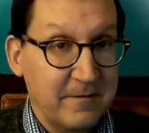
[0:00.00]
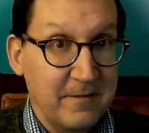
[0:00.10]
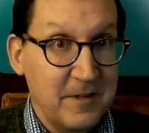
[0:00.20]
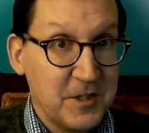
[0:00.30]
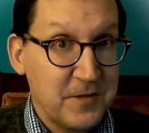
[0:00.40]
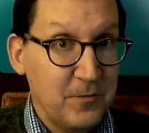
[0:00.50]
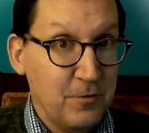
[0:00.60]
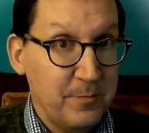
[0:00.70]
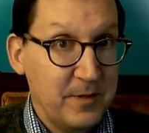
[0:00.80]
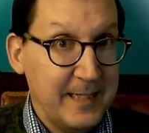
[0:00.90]
this
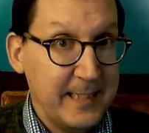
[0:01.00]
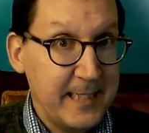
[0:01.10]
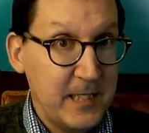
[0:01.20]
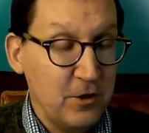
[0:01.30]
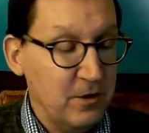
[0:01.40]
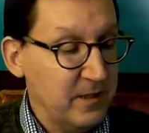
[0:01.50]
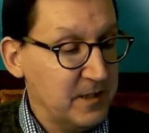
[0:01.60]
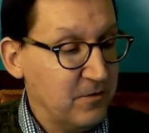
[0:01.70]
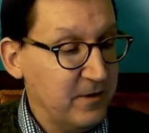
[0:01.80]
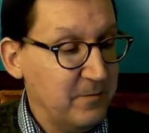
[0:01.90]
floor plan here
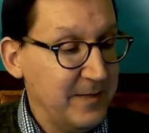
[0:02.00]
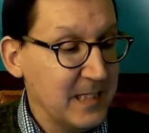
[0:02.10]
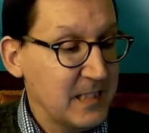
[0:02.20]
is going to be the